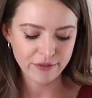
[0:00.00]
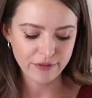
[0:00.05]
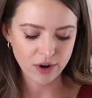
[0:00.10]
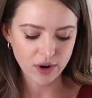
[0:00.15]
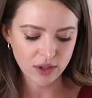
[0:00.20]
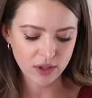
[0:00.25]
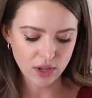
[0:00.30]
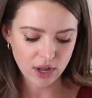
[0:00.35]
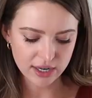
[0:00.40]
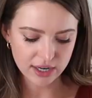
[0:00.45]
for
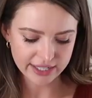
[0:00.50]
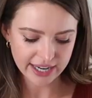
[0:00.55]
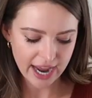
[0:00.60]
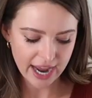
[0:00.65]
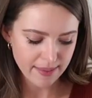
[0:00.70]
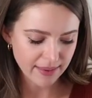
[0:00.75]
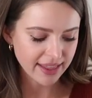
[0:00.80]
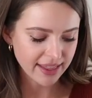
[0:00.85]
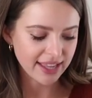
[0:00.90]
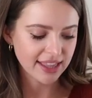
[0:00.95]
a long
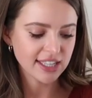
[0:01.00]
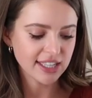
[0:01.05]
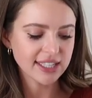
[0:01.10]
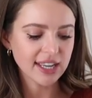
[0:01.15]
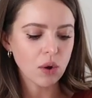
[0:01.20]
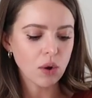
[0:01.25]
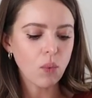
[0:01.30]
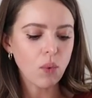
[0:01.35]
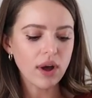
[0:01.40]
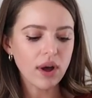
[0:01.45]
time and like this
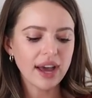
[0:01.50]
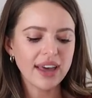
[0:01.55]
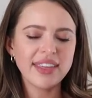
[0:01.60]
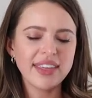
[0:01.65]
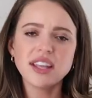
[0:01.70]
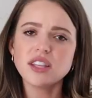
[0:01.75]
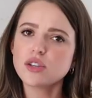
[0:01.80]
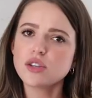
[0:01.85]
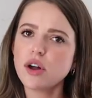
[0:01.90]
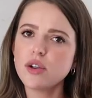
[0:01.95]
like, I
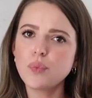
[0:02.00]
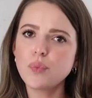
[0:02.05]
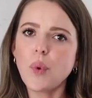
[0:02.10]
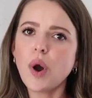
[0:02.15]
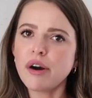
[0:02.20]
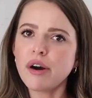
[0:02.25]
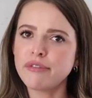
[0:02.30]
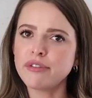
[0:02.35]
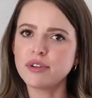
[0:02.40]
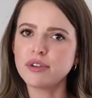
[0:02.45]
think it's called
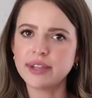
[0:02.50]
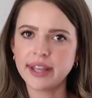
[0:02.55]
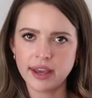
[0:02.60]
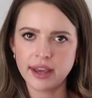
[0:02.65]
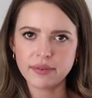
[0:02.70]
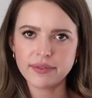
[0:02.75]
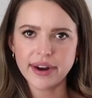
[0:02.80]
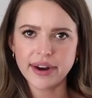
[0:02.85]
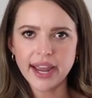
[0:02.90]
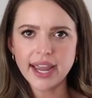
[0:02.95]
waffle
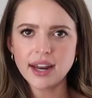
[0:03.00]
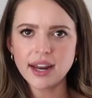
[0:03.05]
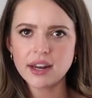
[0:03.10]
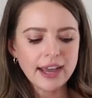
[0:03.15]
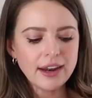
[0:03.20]
knit, right?